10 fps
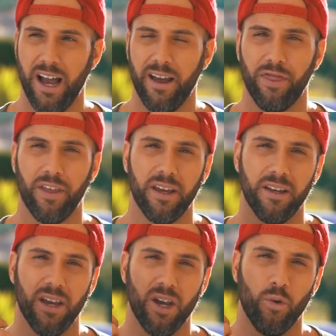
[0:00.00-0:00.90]
I
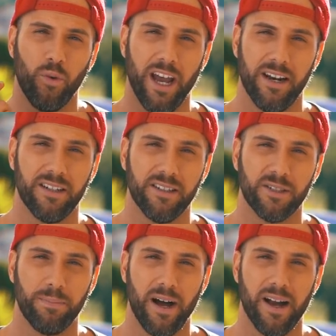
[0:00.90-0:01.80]
think, we had an
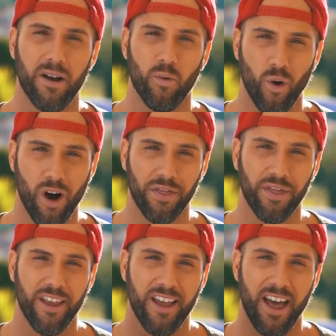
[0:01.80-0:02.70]
Inspire 1,